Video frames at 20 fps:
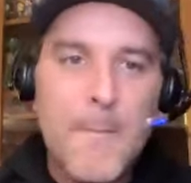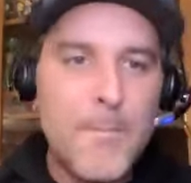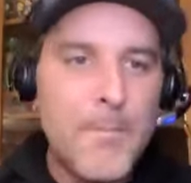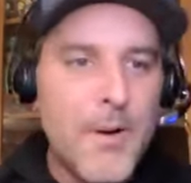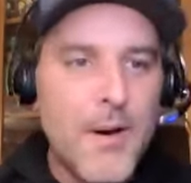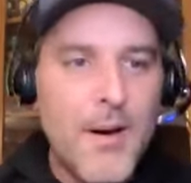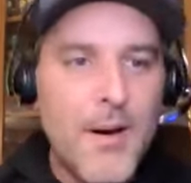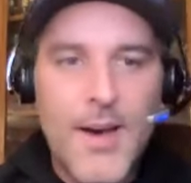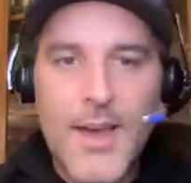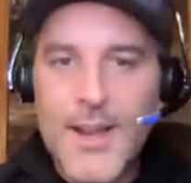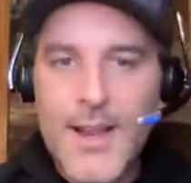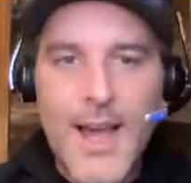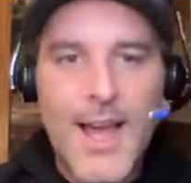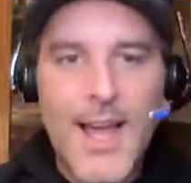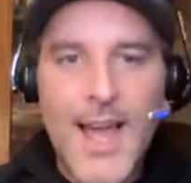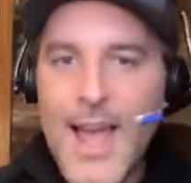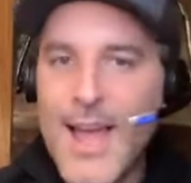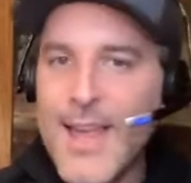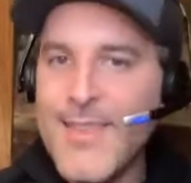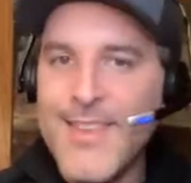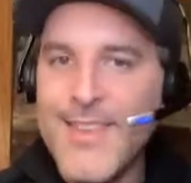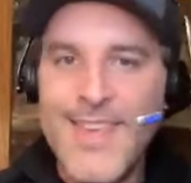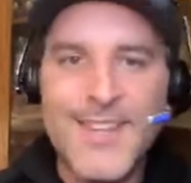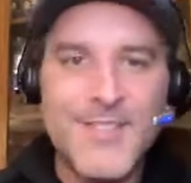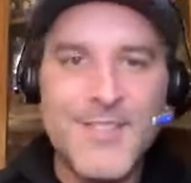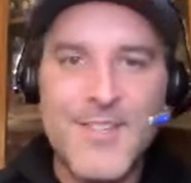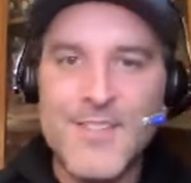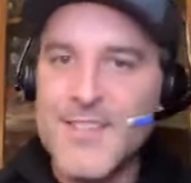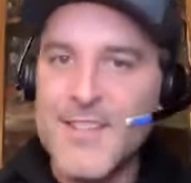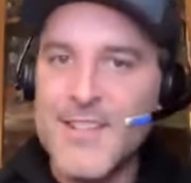But I,
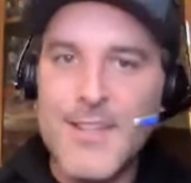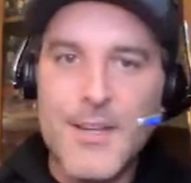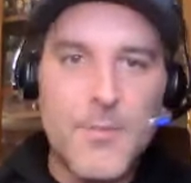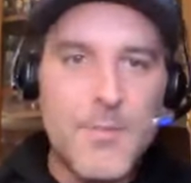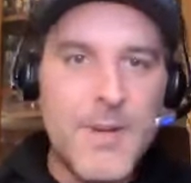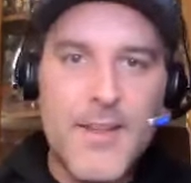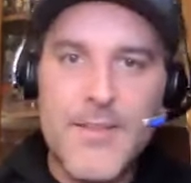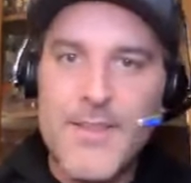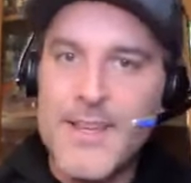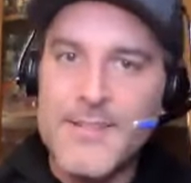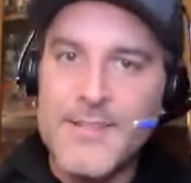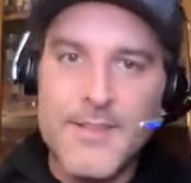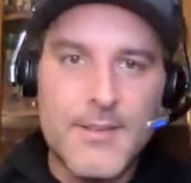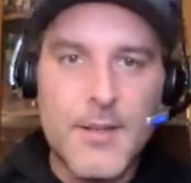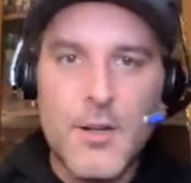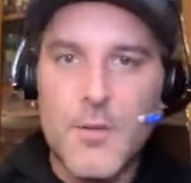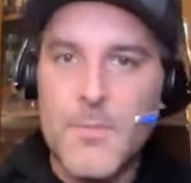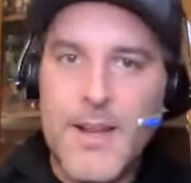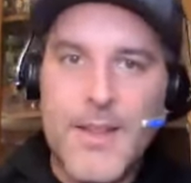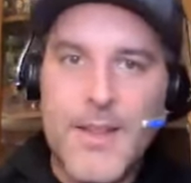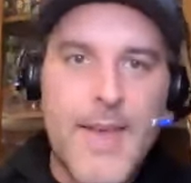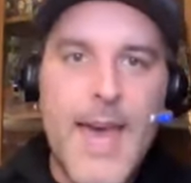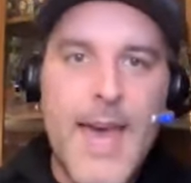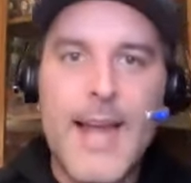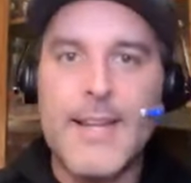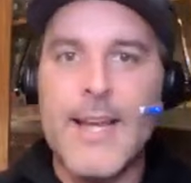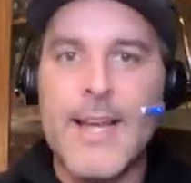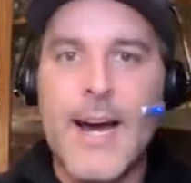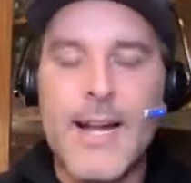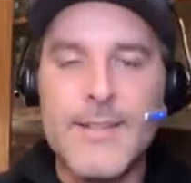it's just a little bit of this, a little bit of
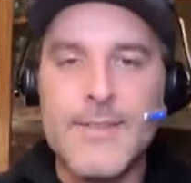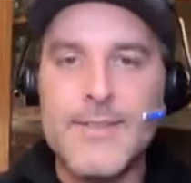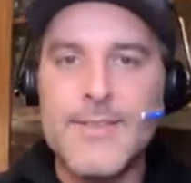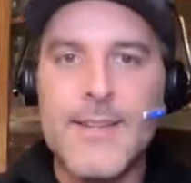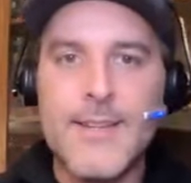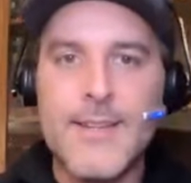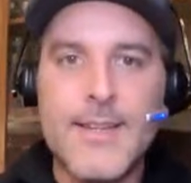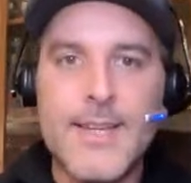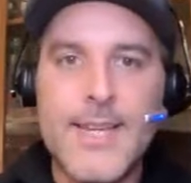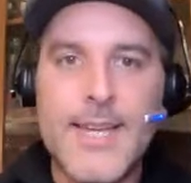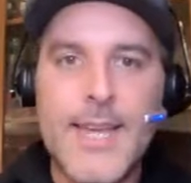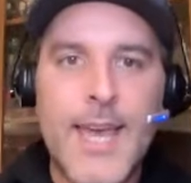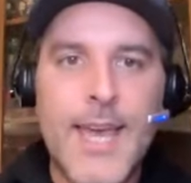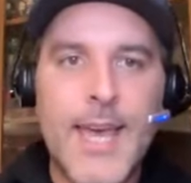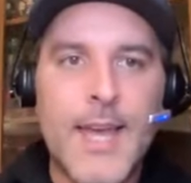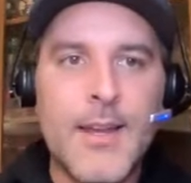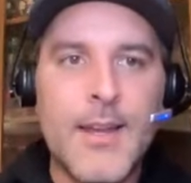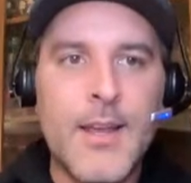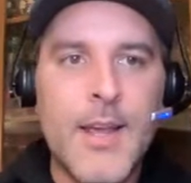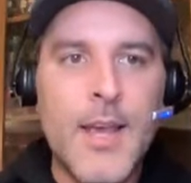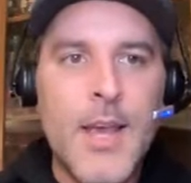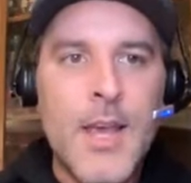that, constantly. And well,